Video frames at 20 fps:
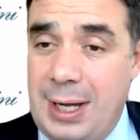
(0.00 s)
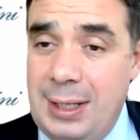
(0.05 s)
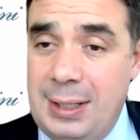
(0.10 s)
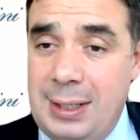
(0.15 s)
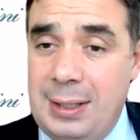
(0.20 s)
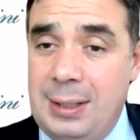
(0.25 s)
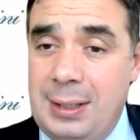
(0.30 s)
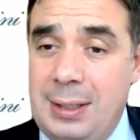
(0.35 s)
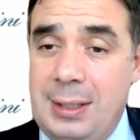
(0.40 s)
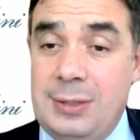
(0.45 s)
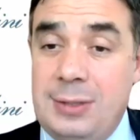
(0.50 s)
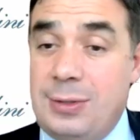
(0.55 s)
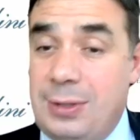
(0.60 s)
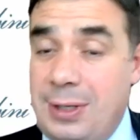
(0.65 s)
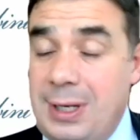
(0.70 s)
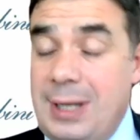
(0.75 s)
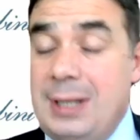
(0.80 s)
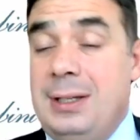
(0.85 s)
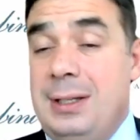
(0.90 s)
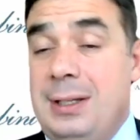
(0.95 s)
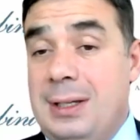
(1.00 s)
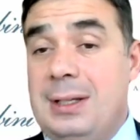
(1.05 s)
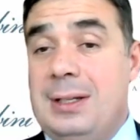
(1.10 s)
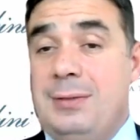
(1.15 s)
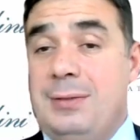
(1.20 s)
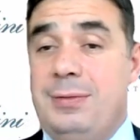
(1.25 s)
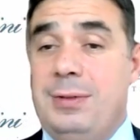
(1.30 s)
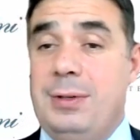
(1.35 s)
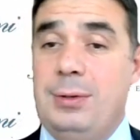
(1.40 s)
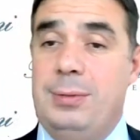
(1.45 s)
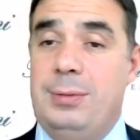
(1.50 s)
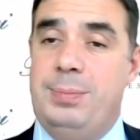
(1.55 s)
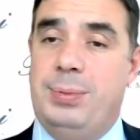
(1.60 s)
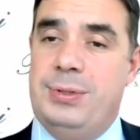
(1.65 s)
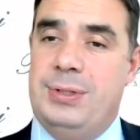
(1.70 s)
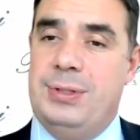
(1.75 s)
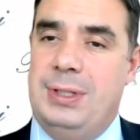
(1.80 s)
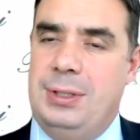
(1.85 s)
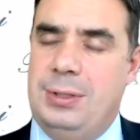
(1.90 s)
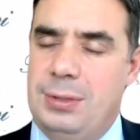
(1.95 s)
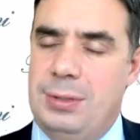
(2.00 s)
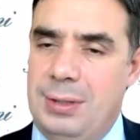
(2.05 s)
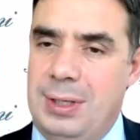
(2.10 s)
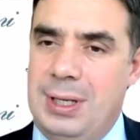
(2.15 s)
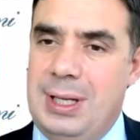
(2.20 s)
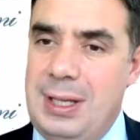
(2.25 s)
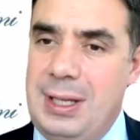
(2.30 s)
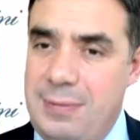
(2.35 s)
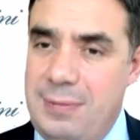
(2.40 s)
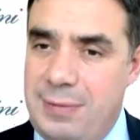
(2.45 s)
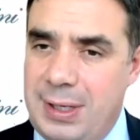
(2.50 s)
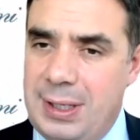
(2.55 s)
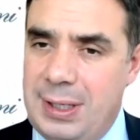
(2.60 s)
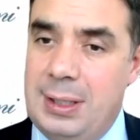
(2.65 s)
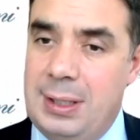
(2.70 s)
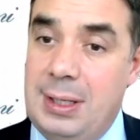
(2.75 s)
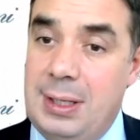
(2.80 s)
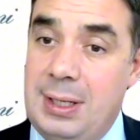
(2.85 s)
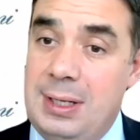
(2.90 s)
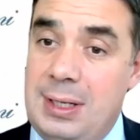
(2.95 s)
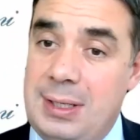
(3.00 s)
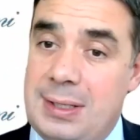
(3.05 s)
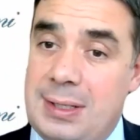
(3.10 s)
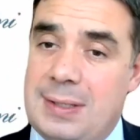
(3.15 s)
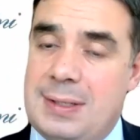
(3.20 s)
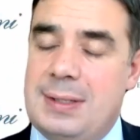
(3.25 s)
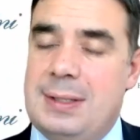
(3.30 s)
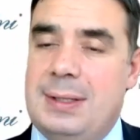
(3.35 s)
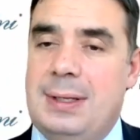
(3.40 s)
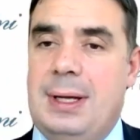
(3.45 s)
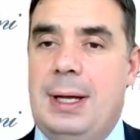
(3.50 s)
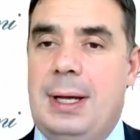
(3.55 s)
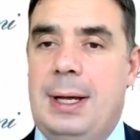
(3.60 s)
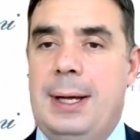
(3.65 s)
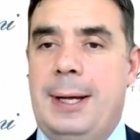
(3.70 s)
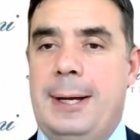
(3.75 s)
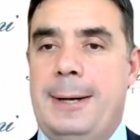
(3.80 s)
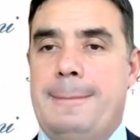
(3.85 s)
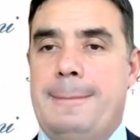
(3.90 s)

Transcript: China is already in a difficult position given its